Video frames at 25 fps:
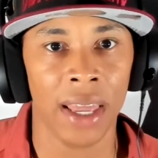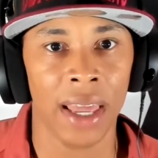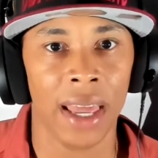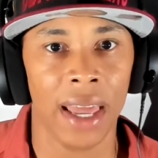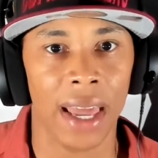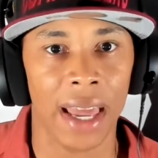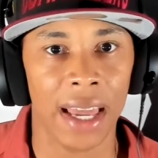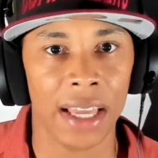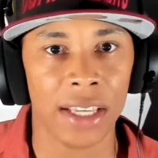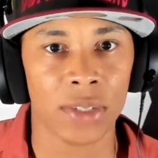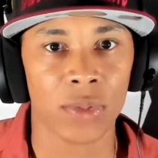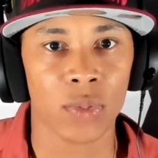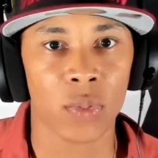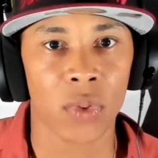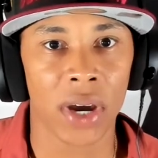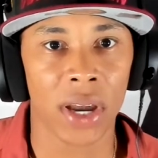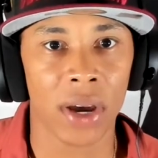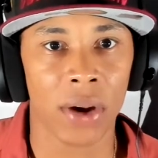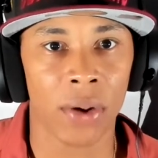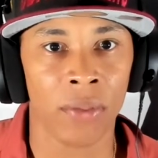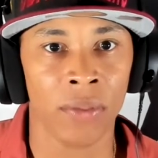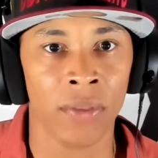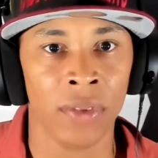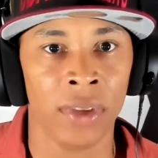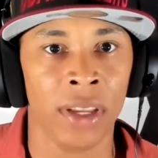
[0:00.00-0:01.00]
As
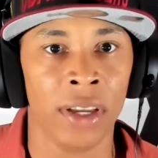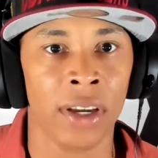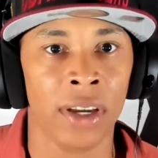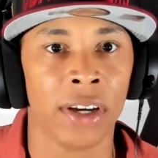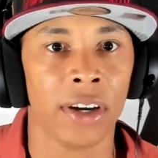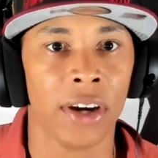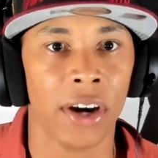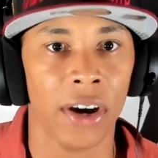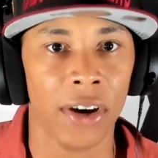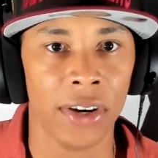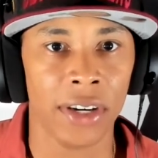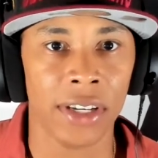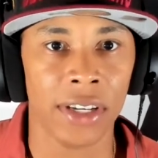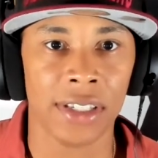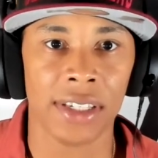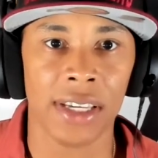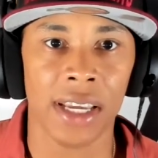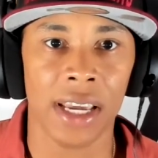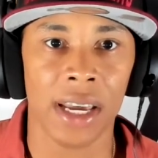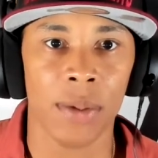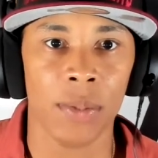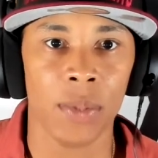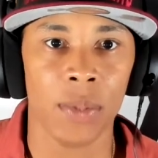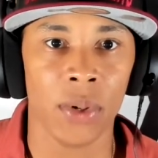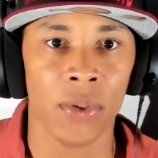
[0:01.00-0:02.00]
well, Curtis
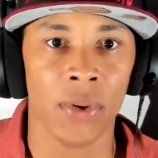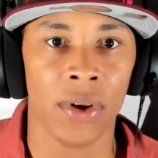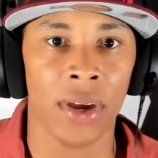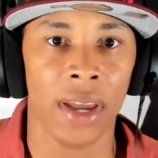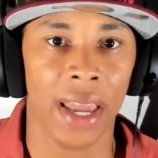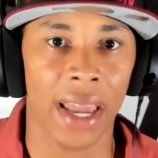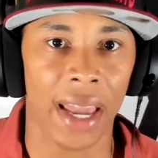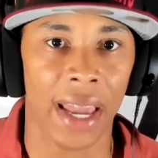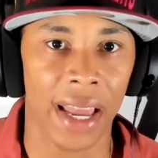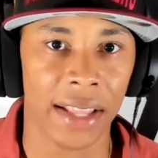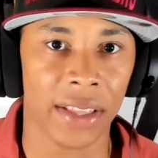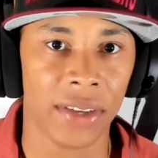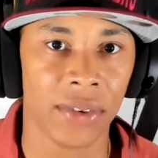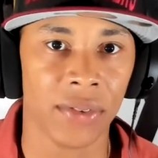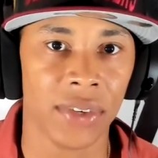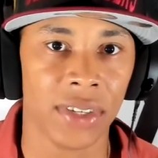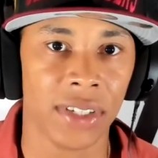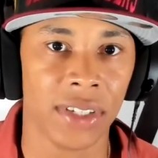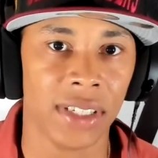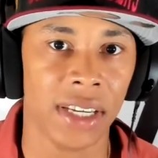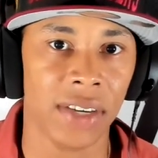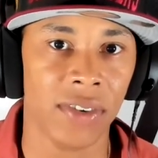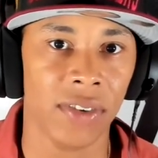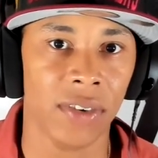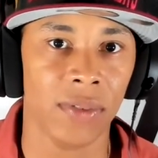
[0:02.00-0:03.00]
Samuel at the
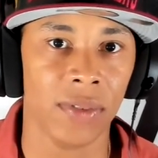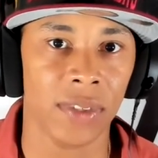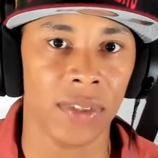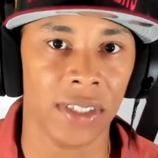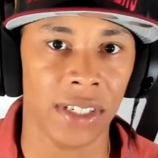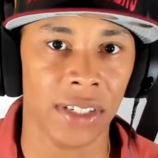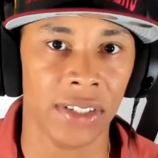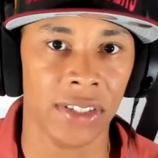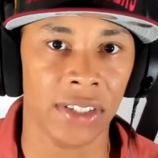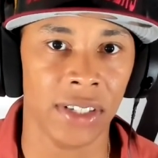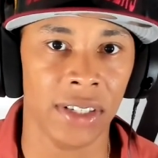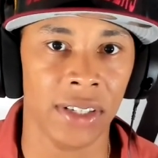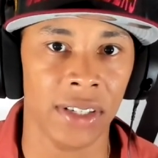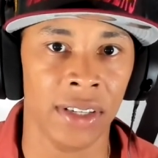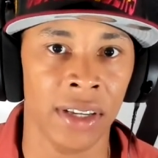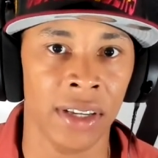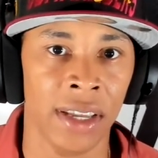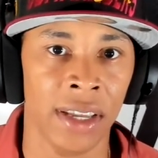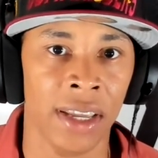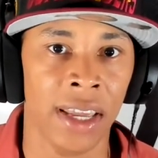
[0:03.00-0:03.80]
receiver position.